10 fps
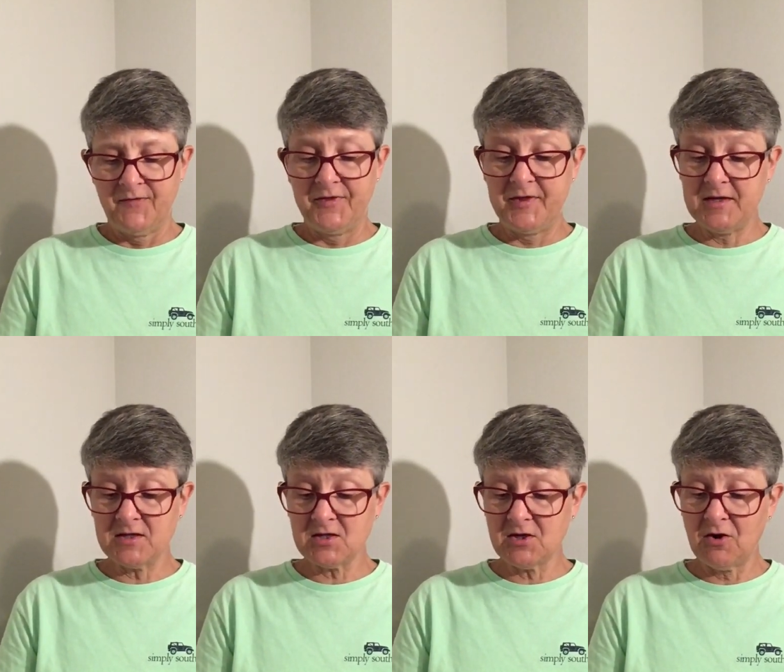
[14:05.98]
This
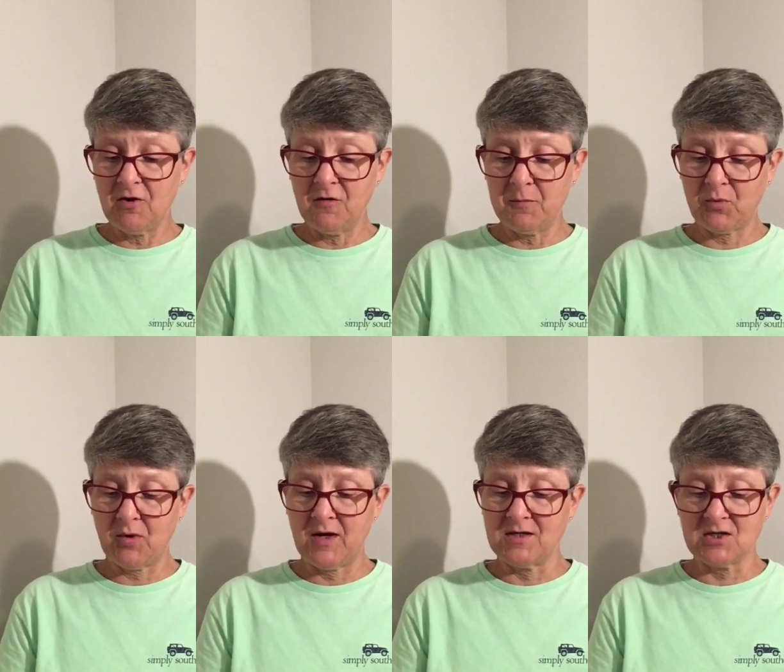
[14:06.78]
turned the
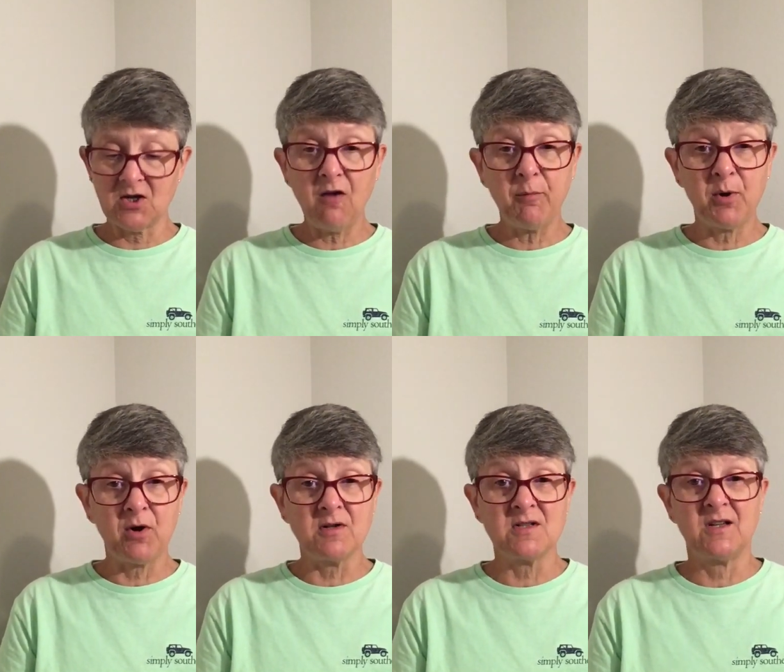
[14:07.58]
prey's soft
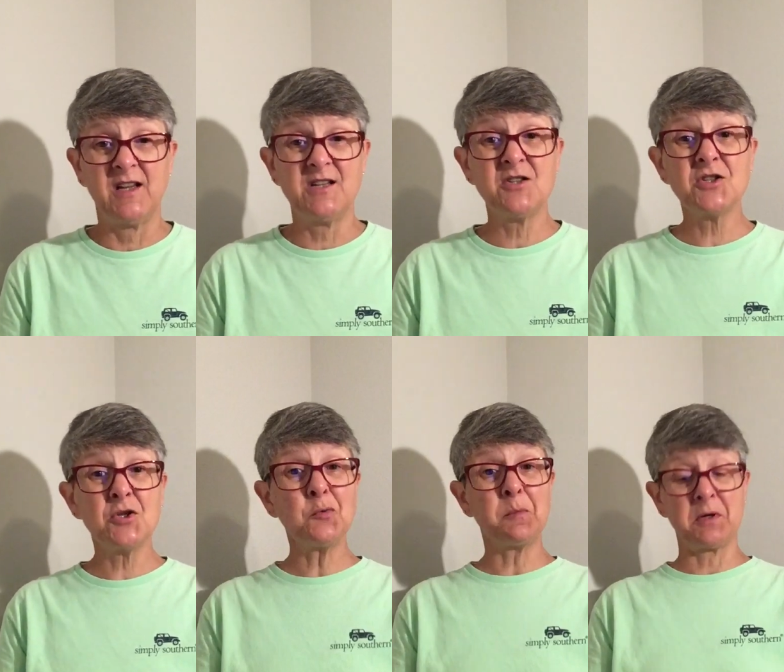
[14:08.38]
parts into
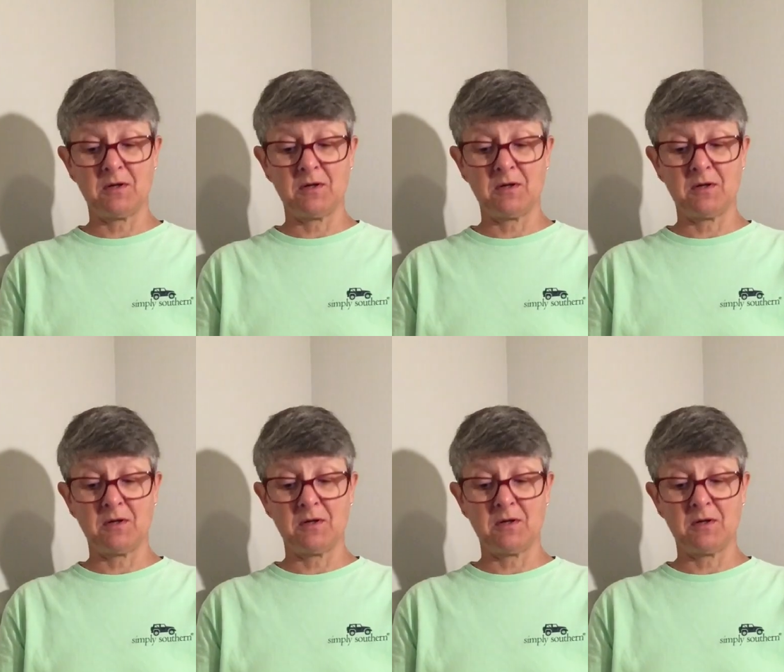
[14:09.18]
soup.